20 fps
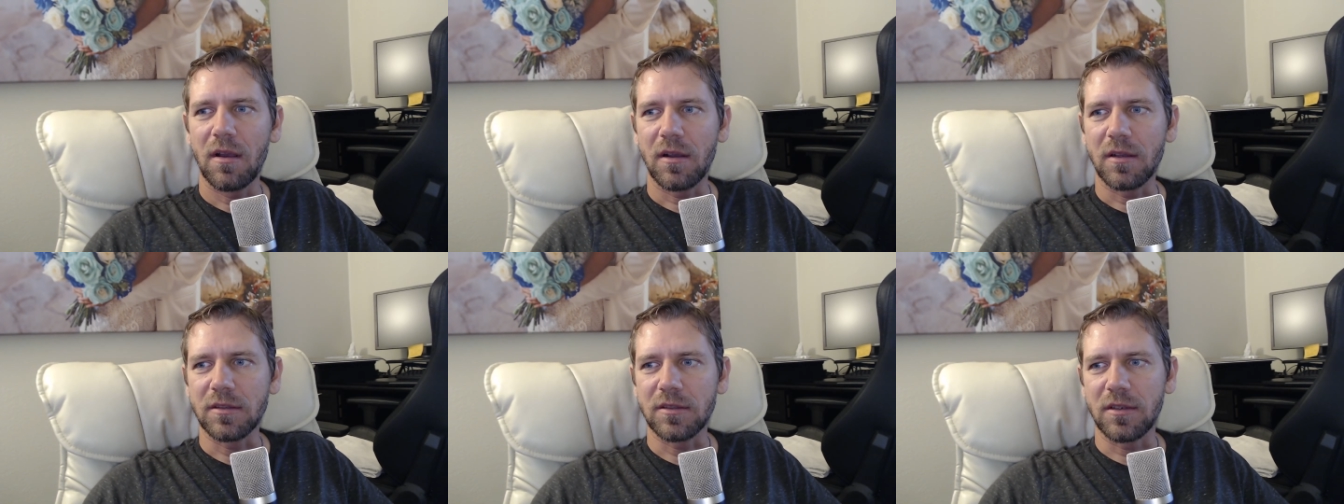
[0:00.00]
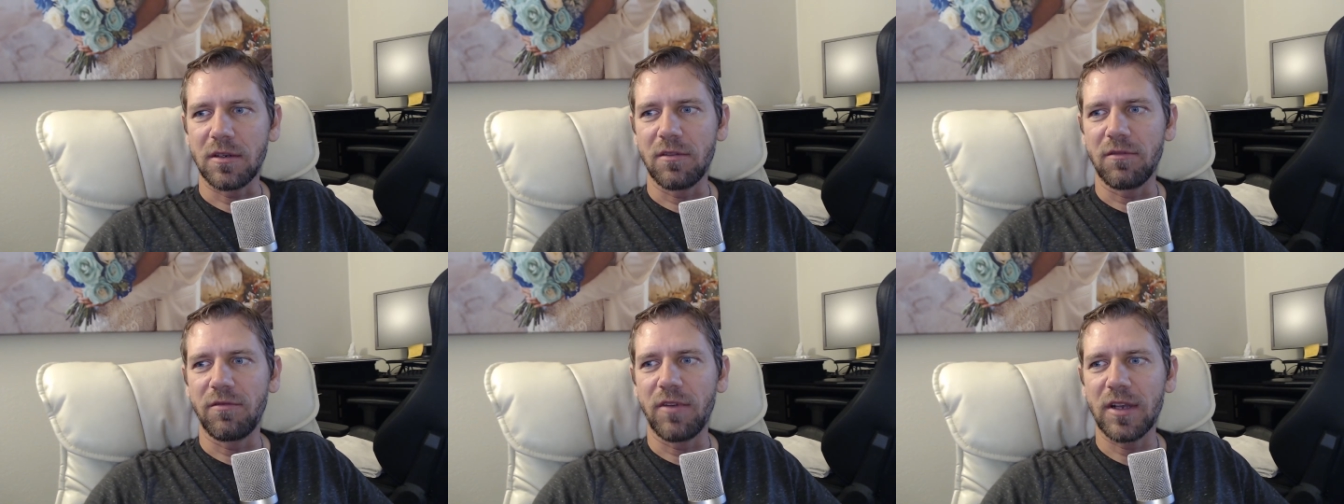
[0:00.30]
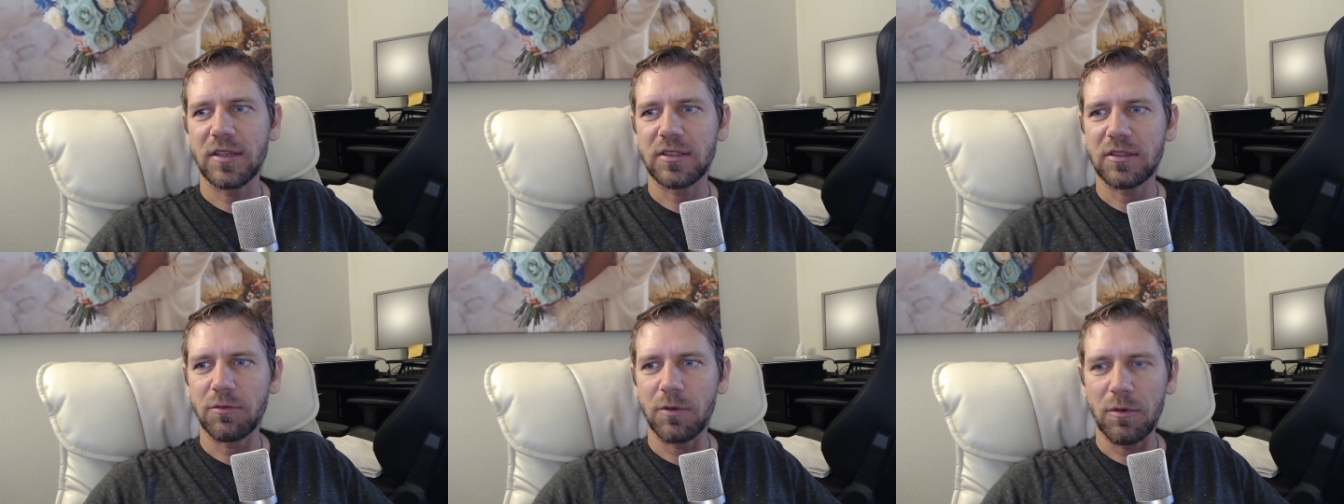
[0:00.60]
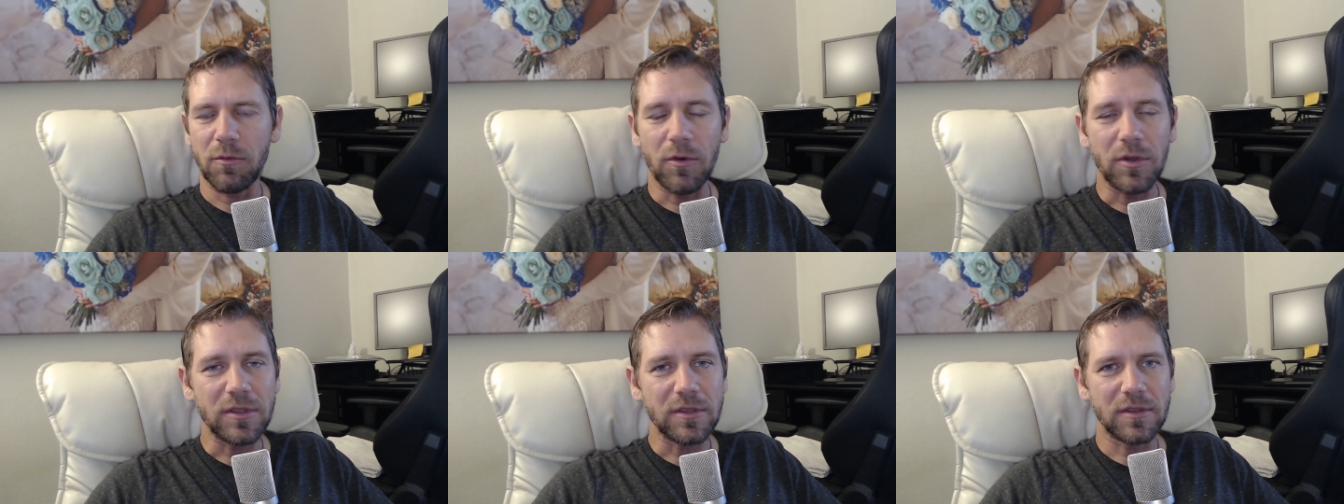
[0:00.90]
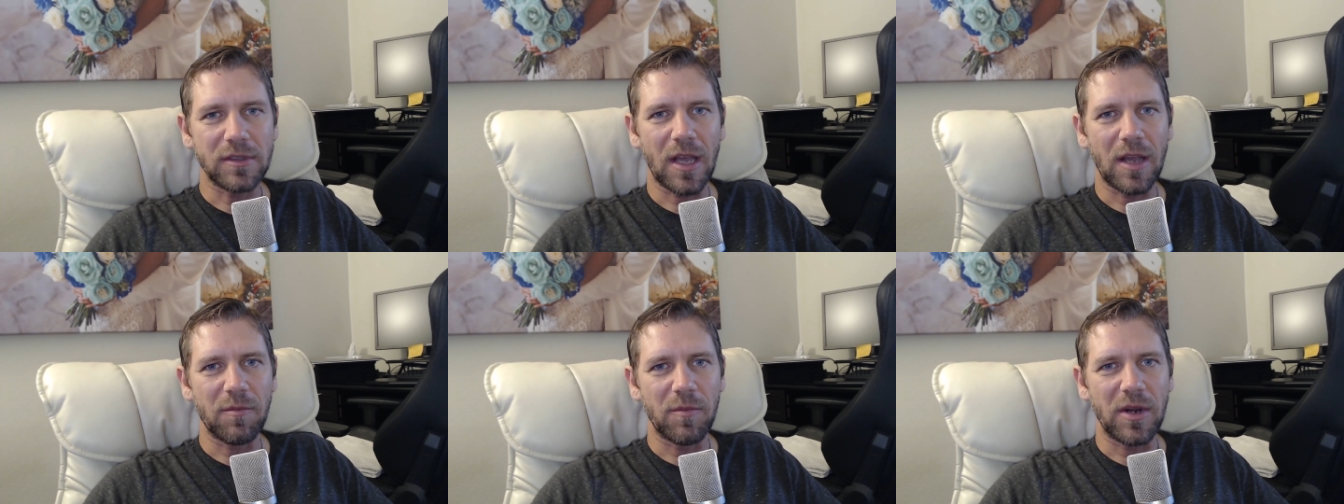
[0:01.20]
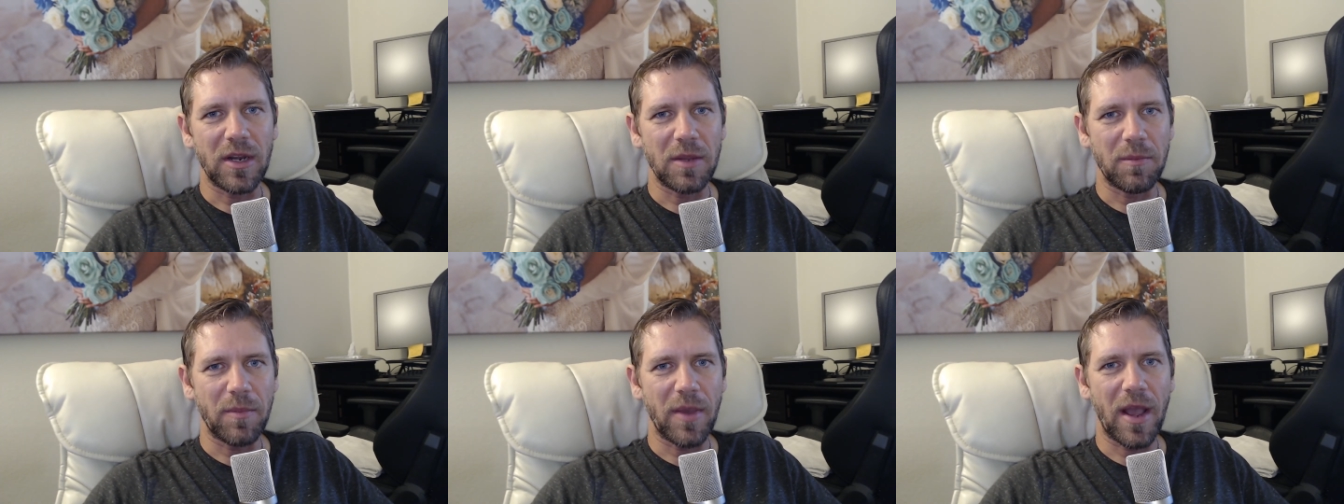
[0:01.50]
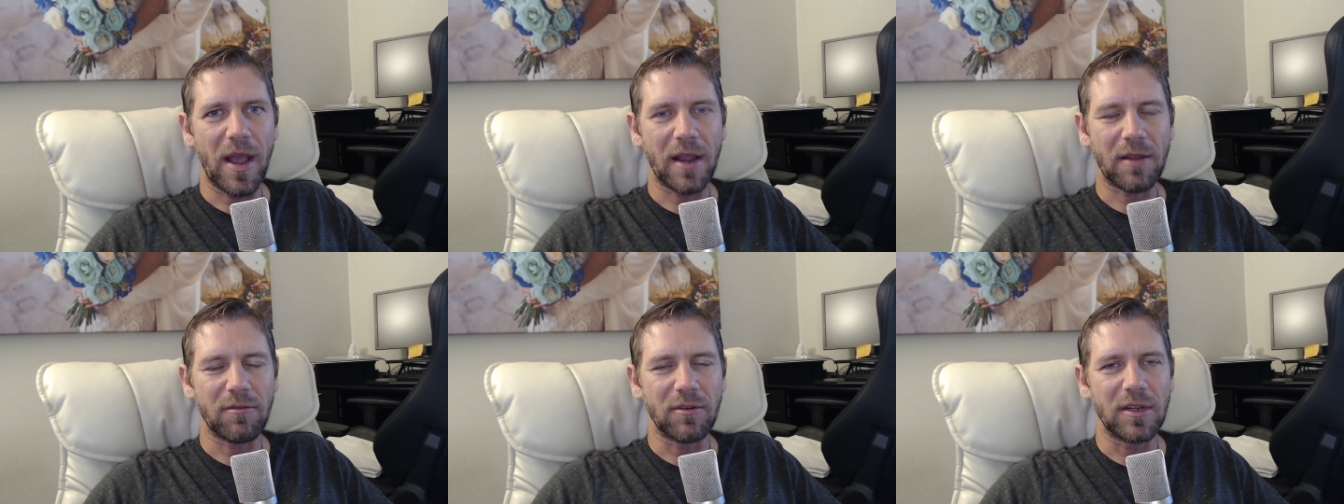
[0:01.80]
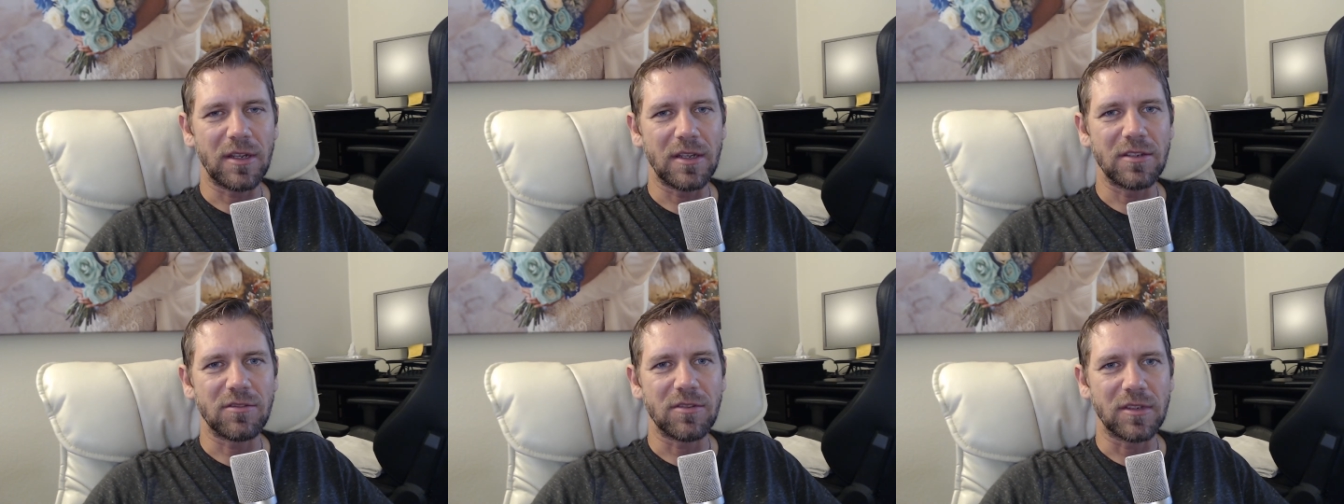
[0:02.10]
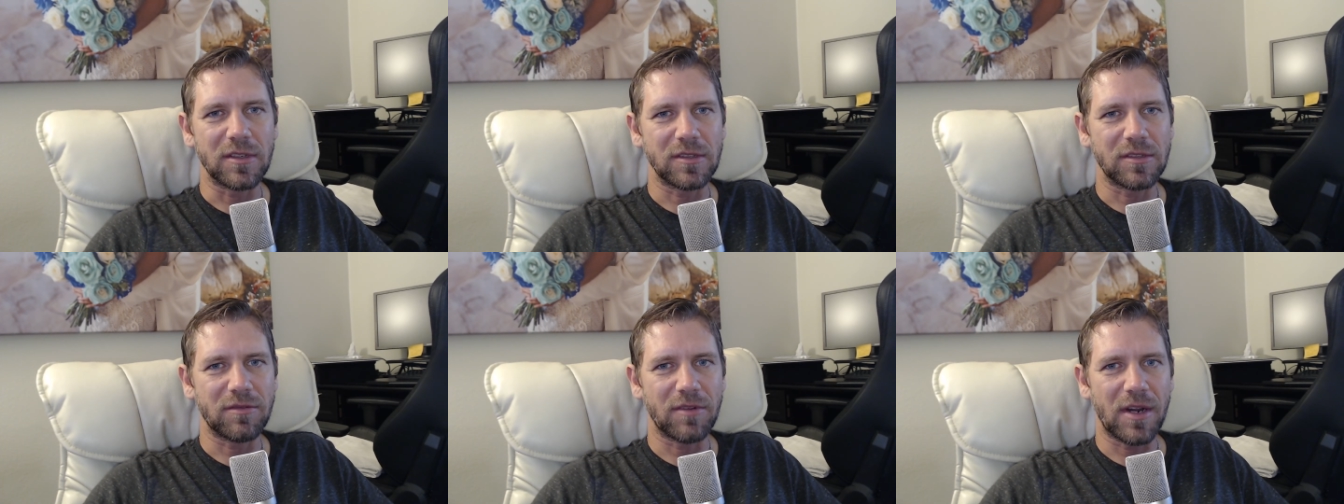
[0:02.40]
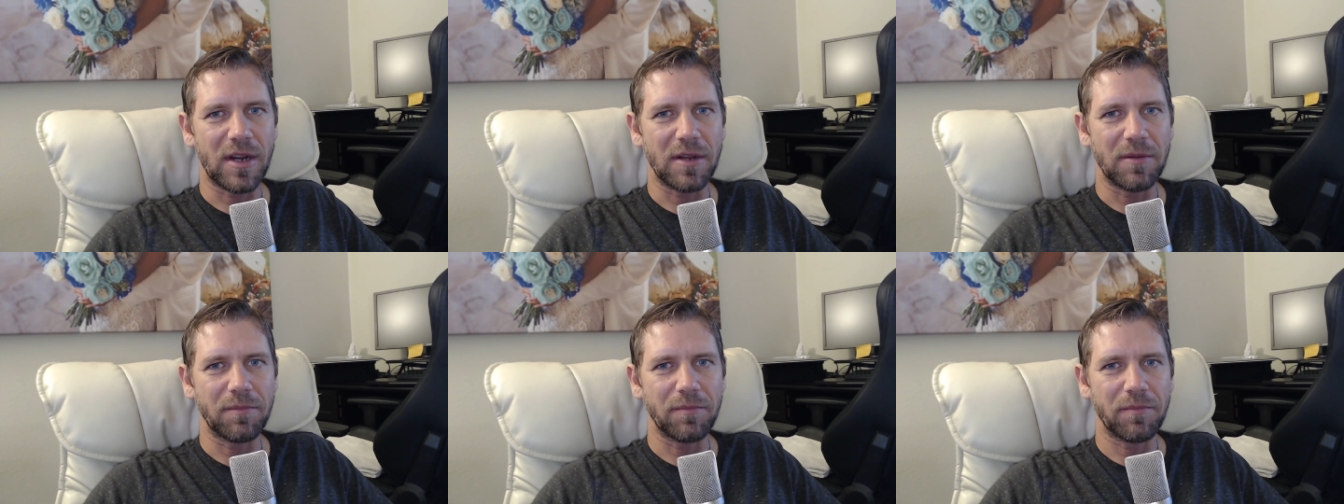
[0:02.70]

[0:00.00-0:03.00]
as an investor, we want that money back with interest, right?